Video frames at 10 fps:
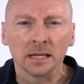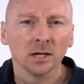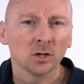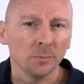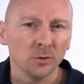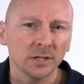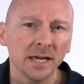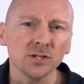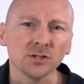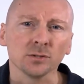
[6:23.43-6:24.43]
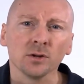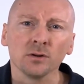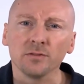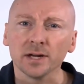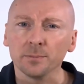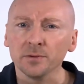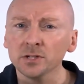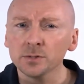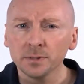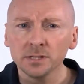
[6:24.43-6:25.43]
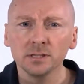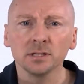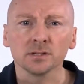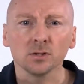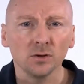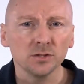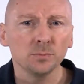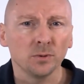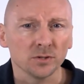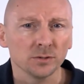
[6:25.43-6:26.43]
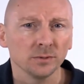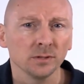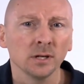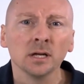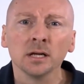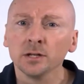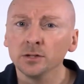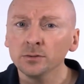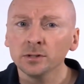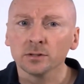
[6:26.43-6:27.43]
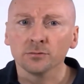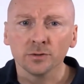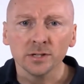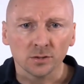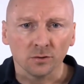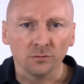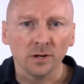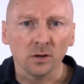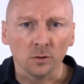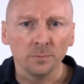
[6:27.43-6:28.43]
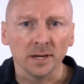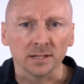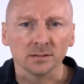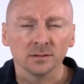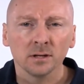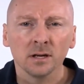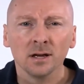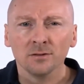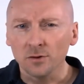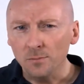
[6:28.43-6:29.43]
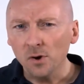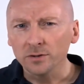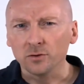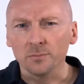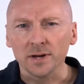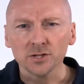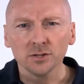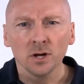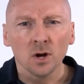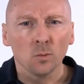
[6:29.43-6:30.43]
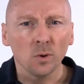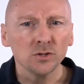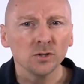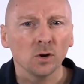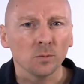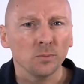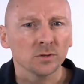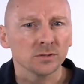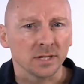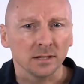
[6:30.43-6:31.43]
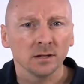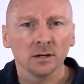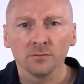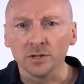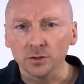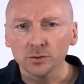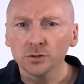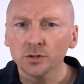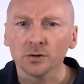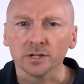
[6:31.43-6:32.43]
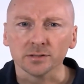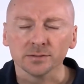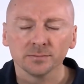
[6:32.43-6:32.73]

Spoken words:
Communication via Windows PC is also possible using the free software LOCK-Pads. For more information, watch the Lockbox Net video tutorials.